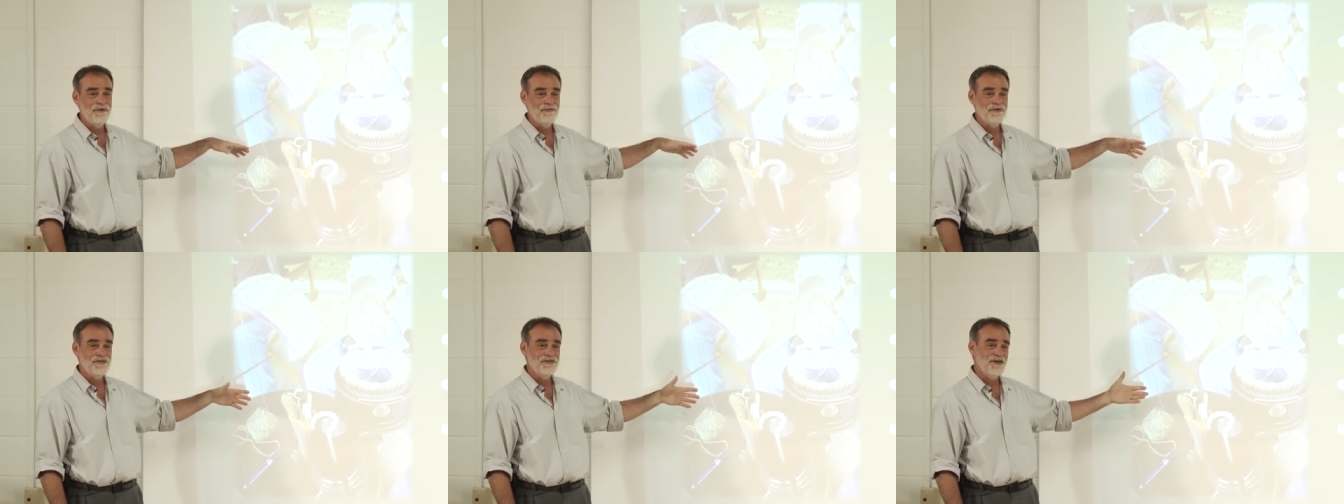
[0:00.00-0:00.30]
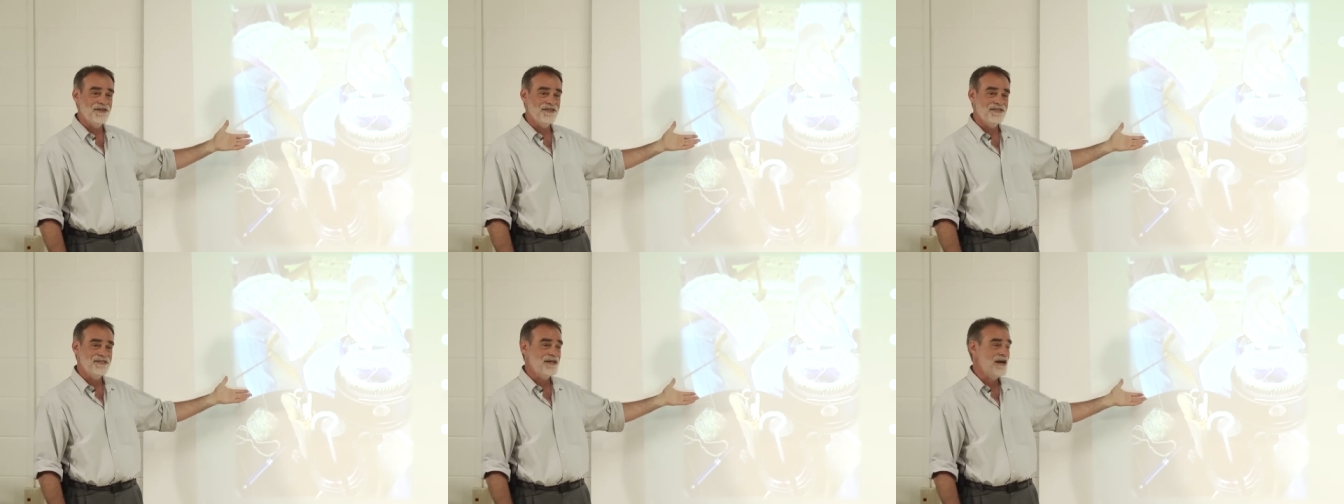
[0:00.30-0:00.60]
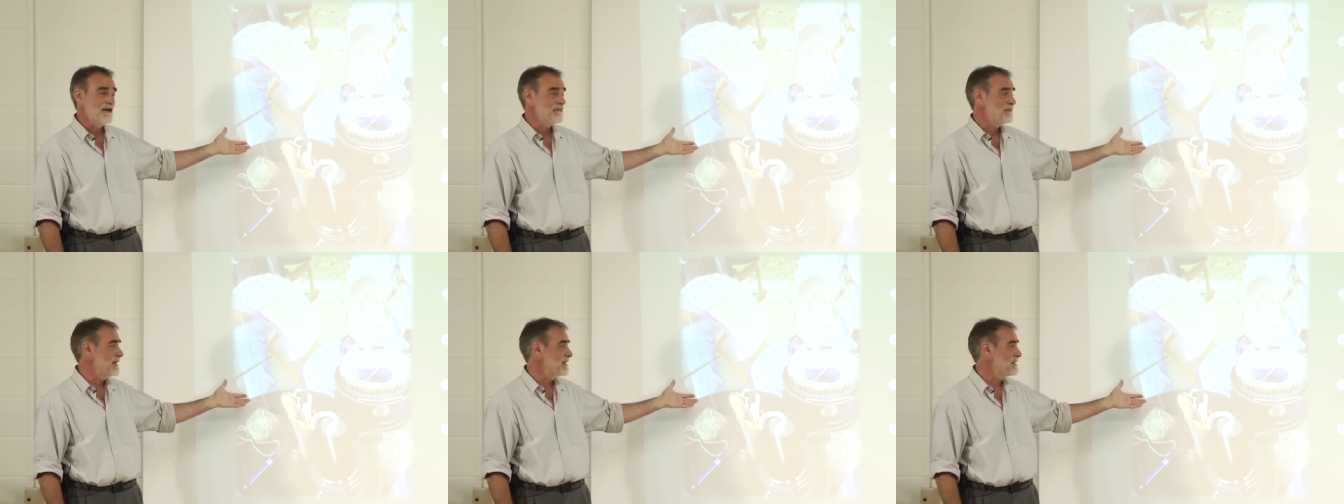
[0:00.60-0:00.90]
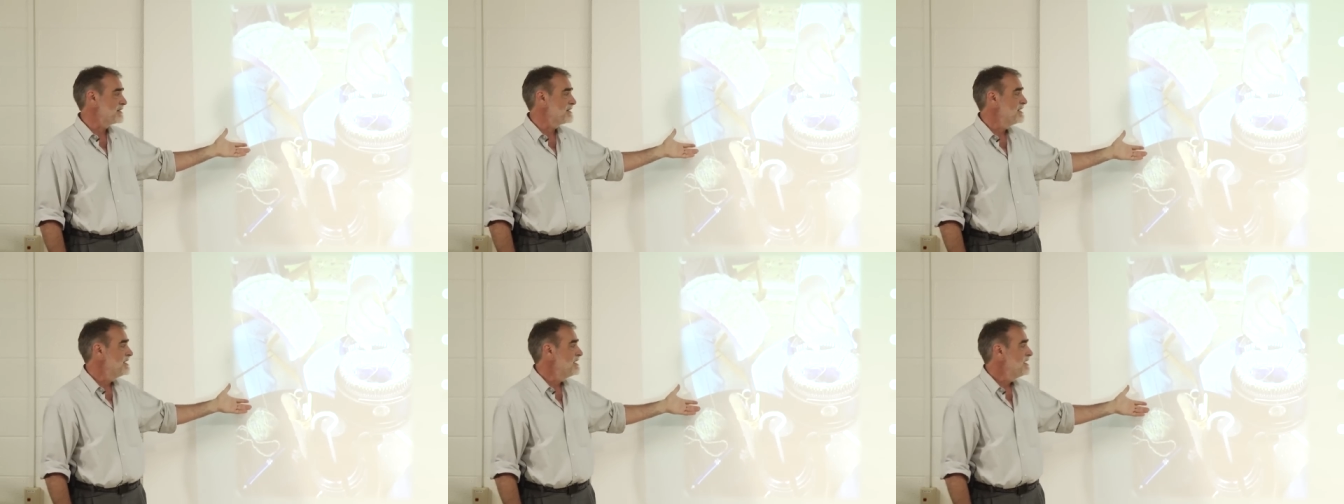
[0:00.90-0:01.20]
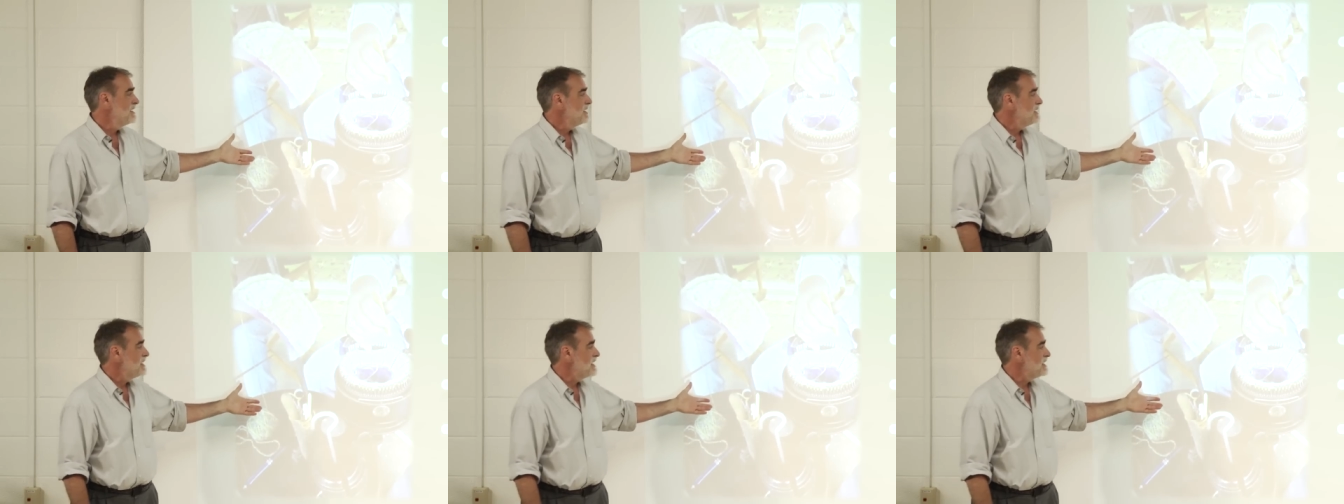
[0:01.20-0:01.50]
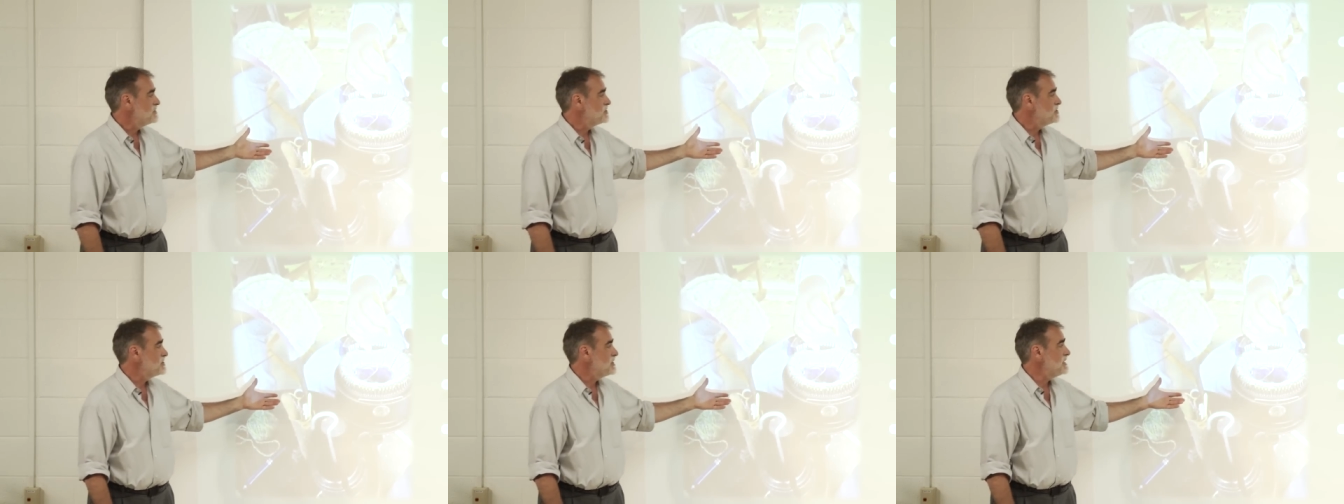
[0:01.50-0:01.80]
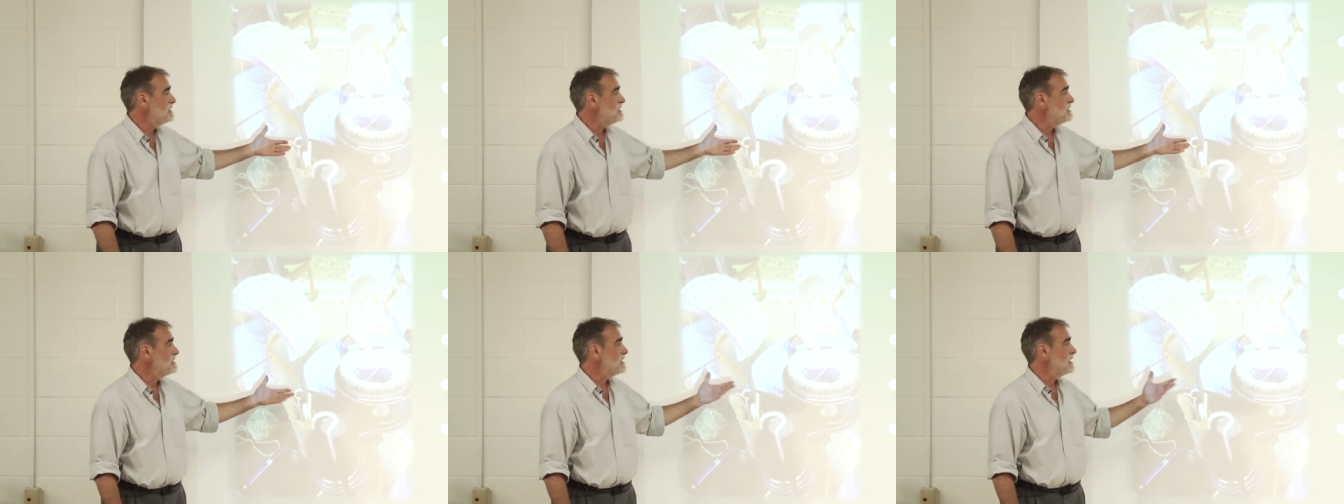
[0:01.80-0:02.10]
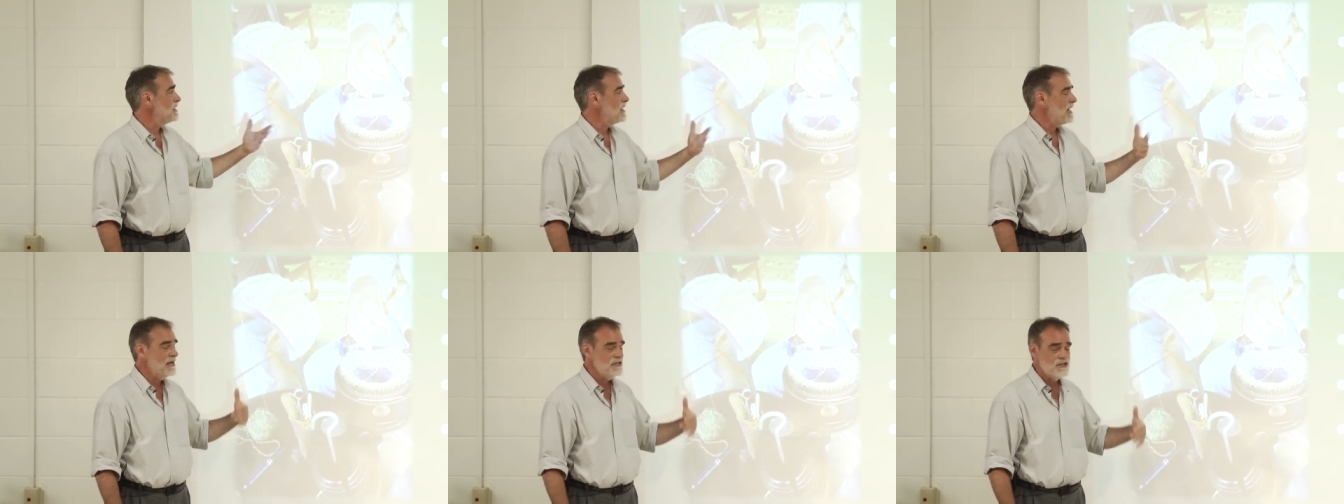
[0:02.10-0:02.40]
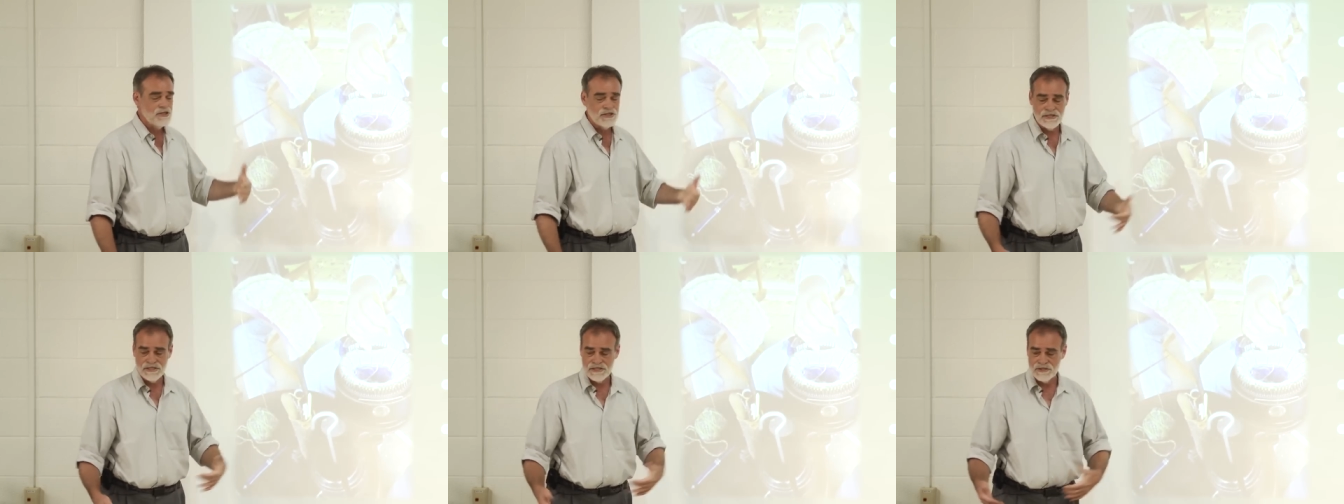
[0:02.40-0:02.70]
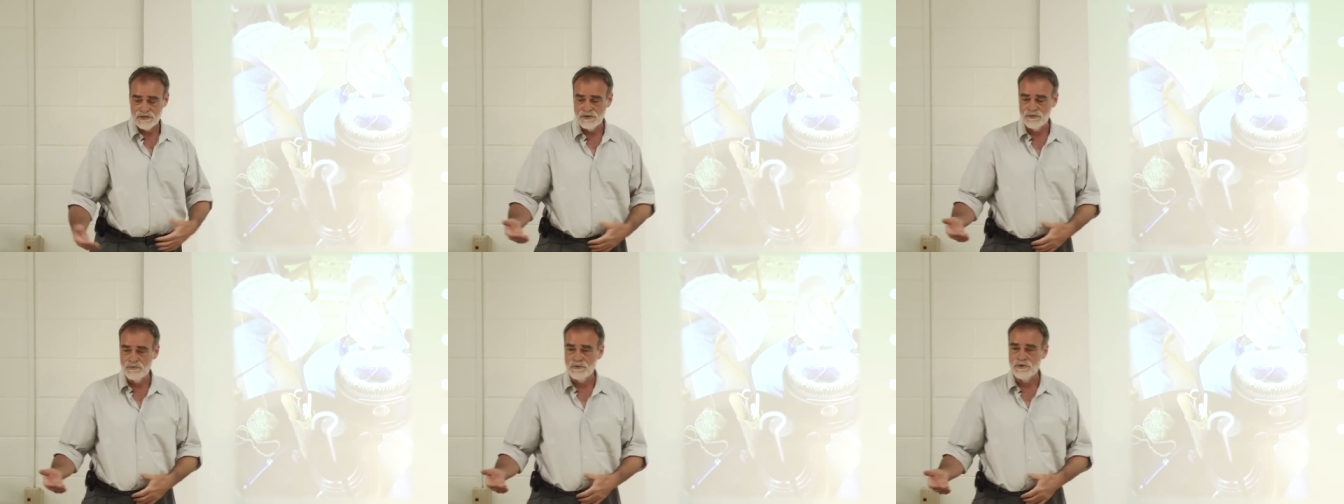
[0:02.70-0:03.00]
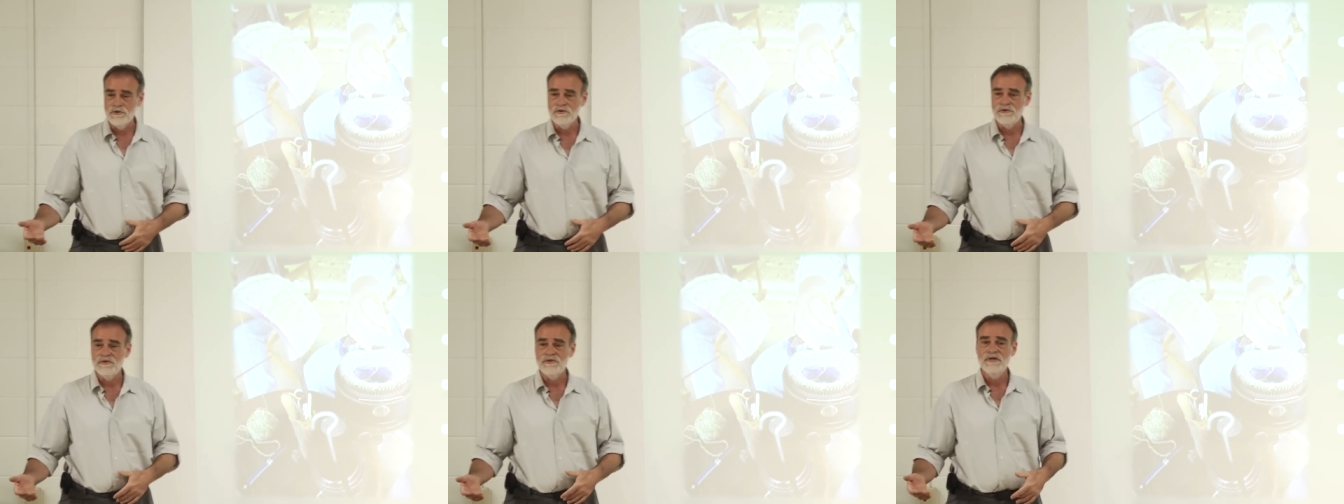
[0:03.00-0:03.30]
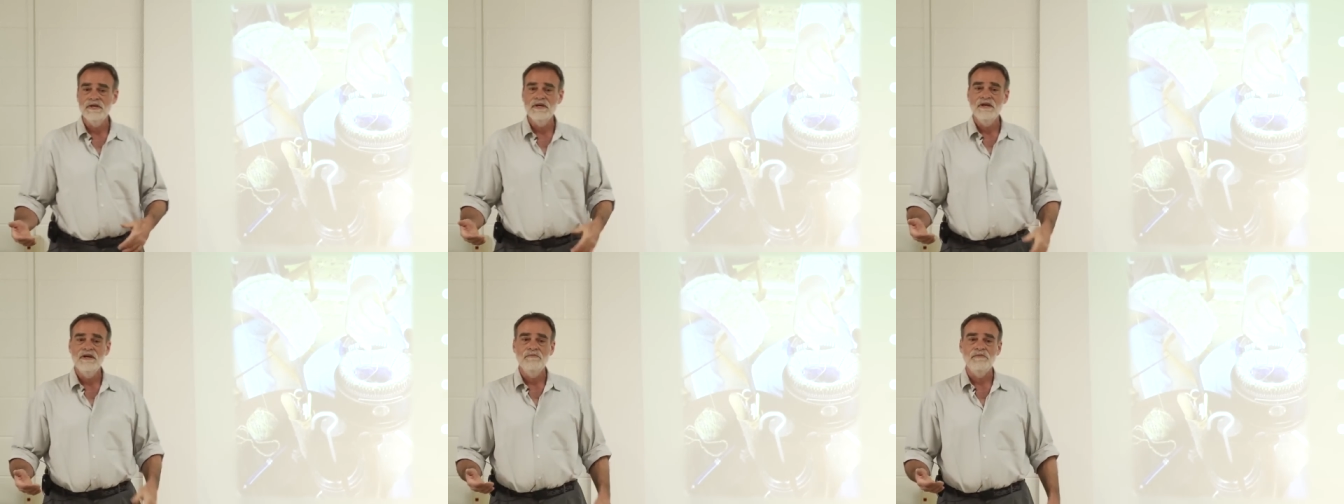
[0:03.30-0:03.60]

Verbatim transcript: Maybe it's called a sock maker. And she, as she's in her booth,